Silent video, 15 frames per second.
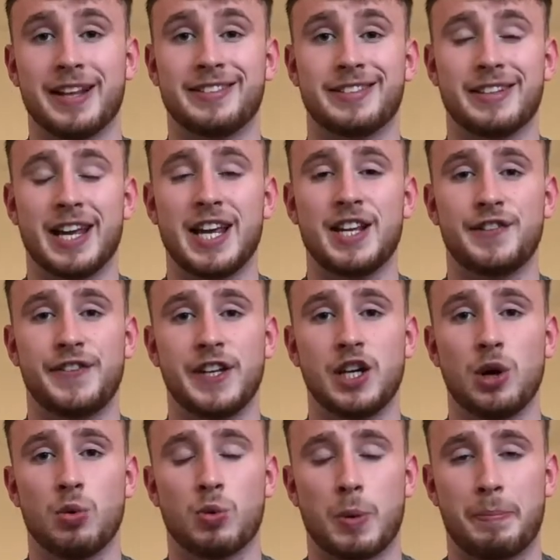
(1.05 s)
In today's
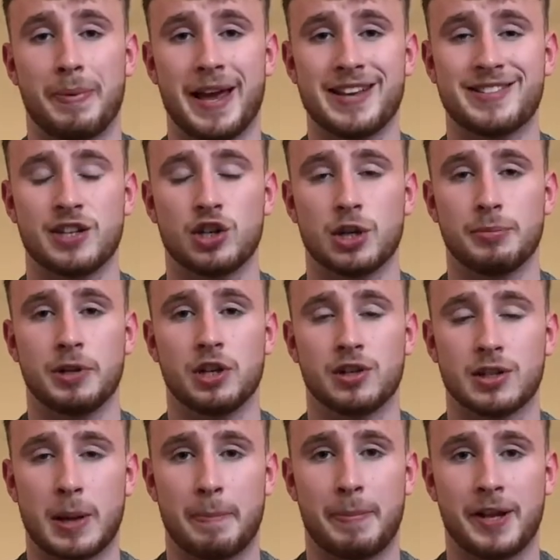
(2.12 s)
video, we're basically going to be
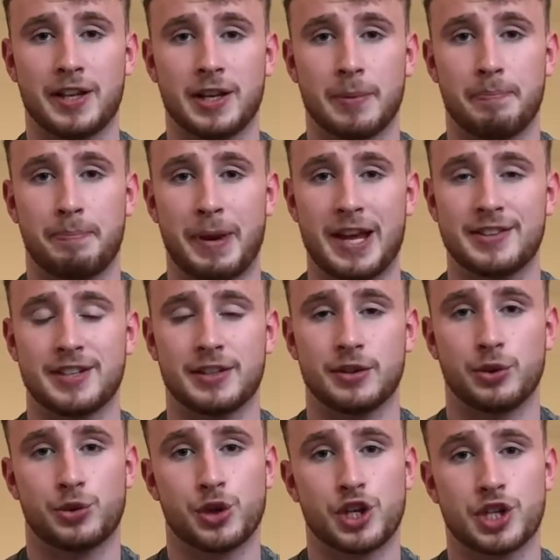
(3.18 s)
looking at building a basic
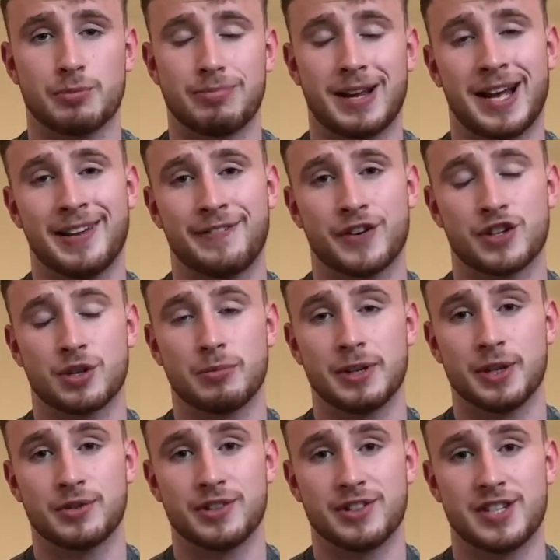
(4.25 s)
nutrition plan for
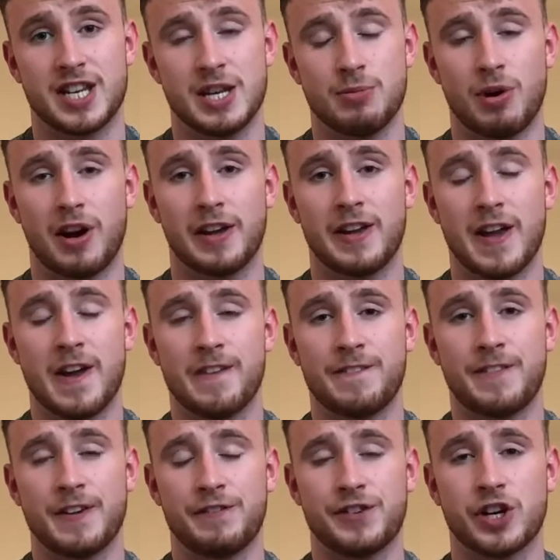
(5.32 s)
somebody who's in TY,
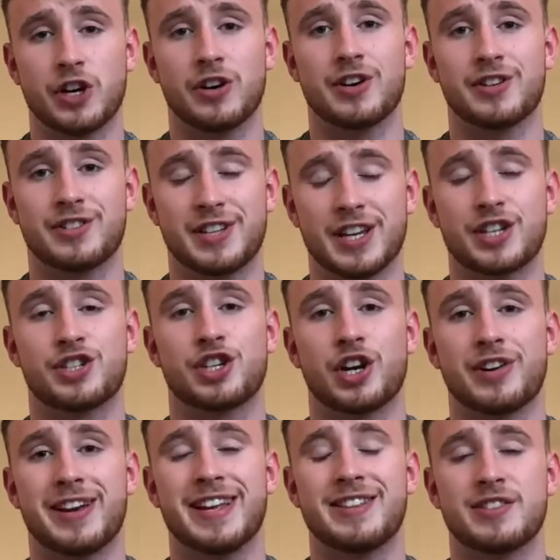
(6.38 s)
5th year or 6th
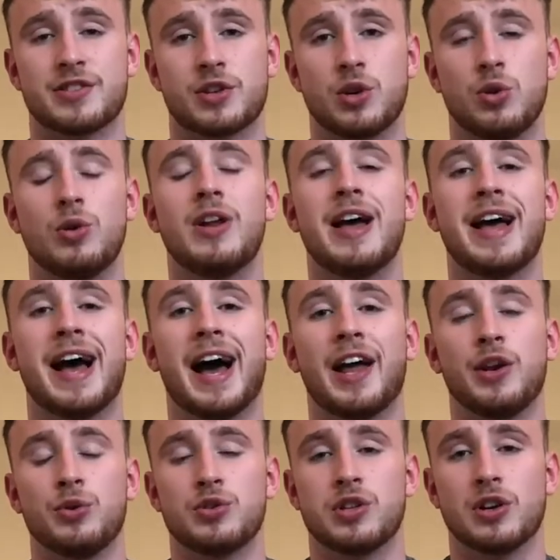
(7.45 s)
year in school
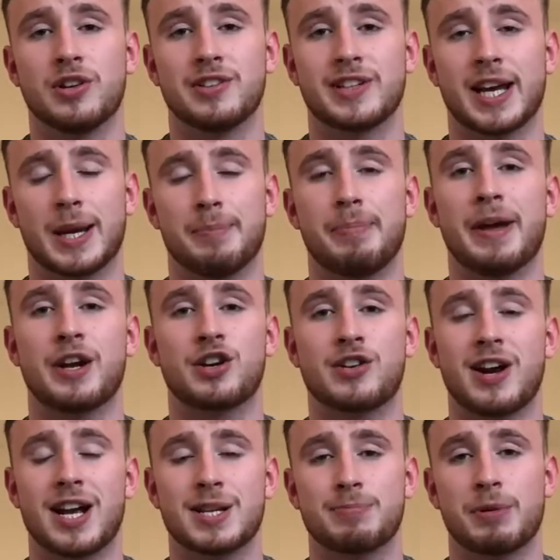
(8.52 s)
and who's looking to get a better
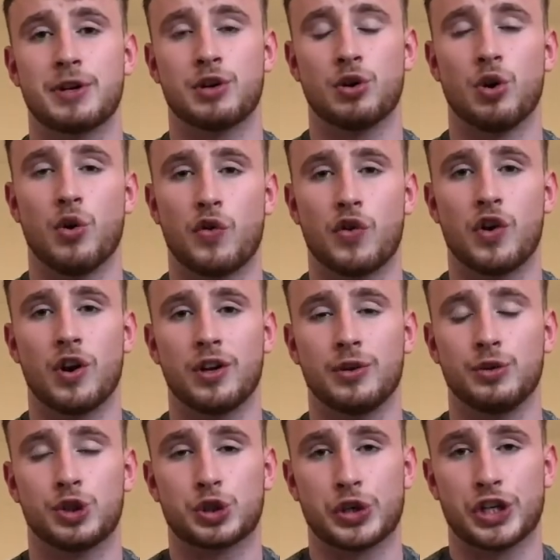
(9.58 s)
grasp on their overall
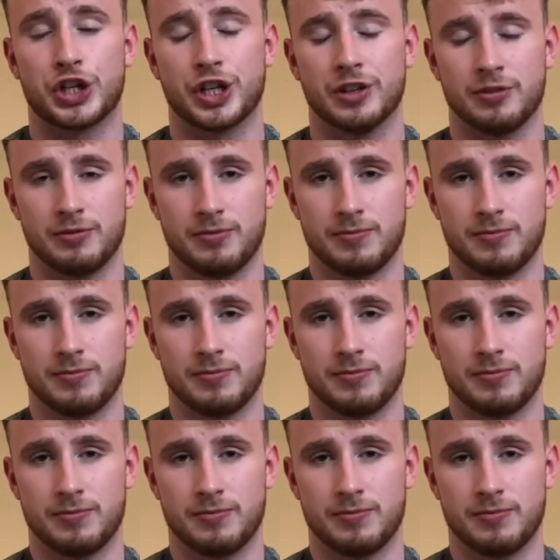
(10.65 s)
nutrition.